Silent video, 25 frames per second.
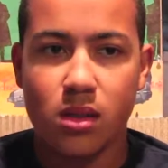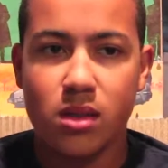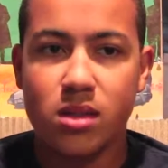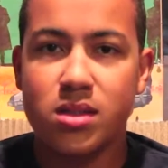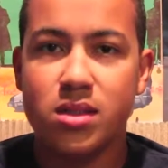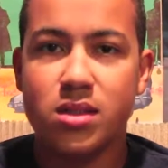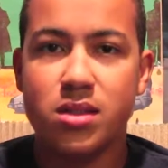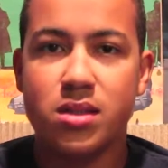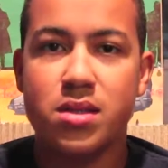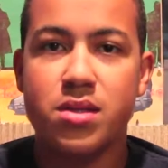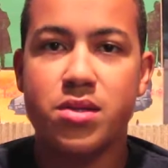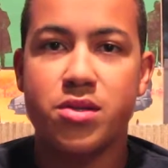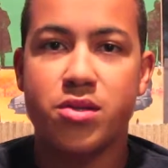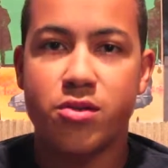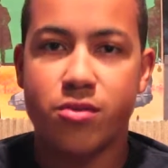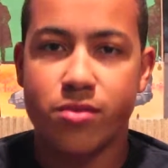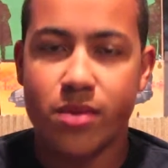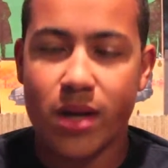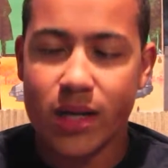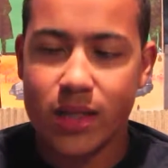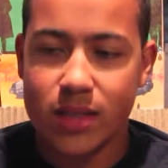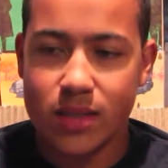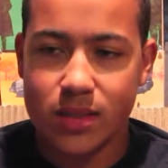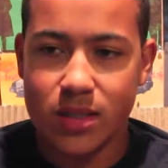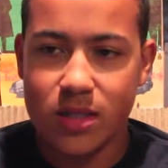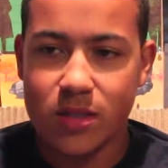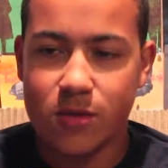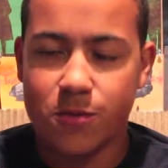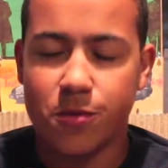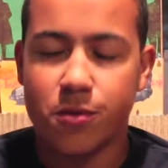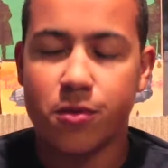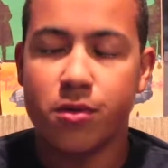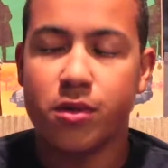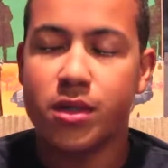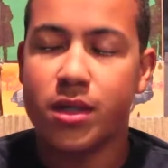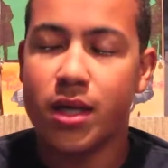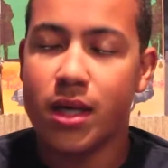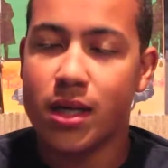This is the direct
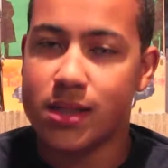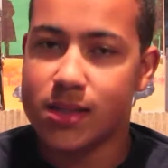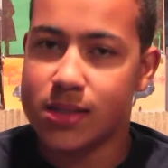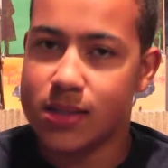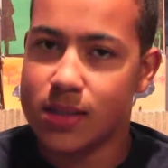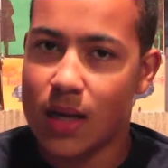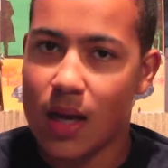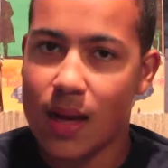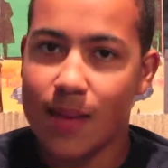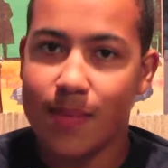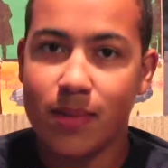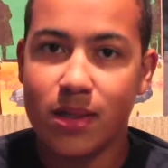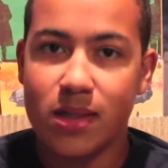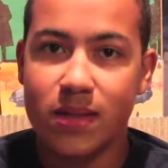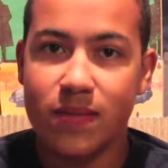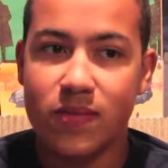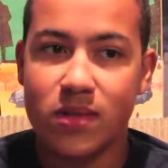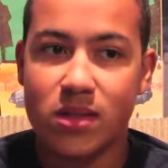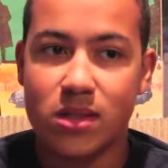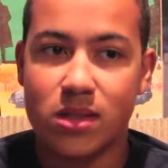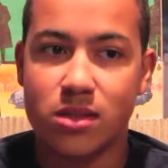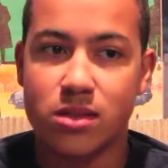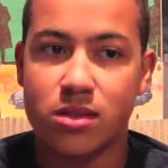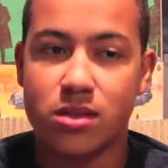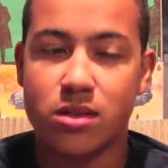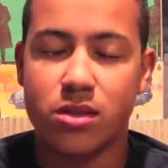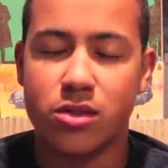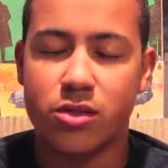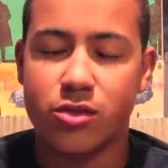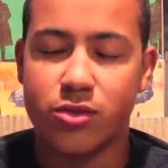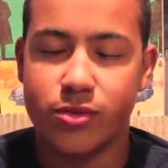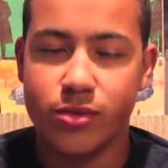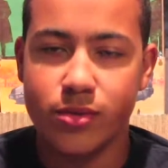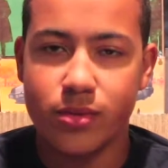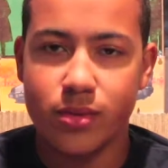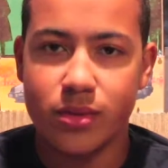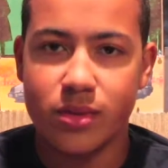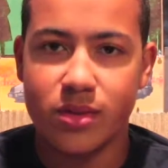sequel, yes, I believe this is the
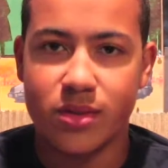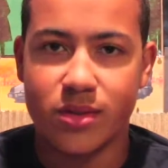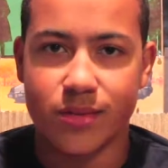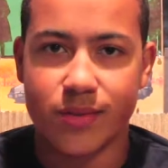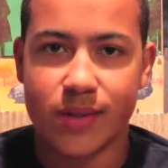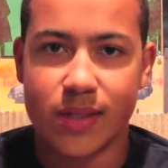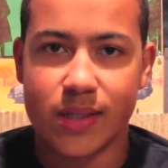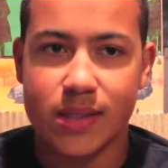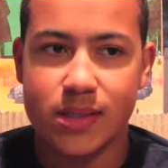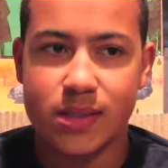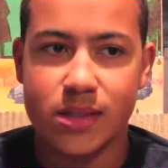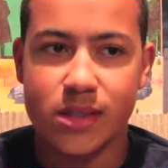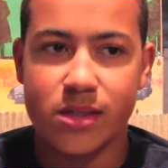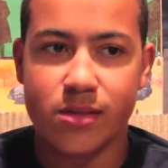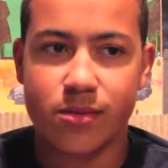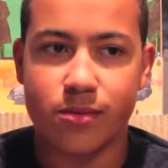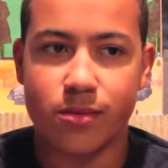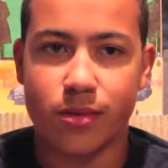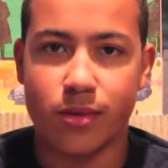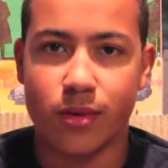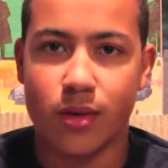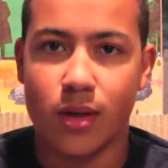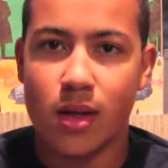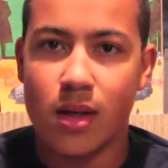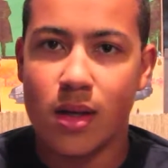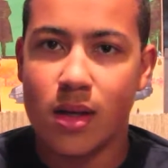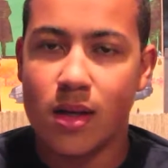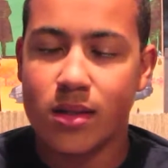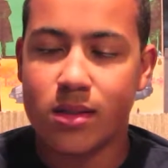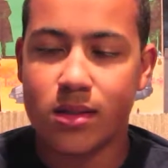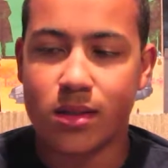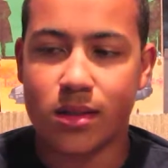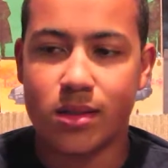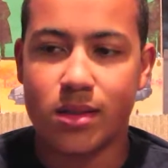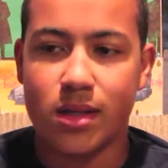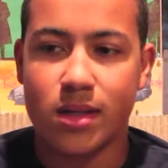truly direct sequel to The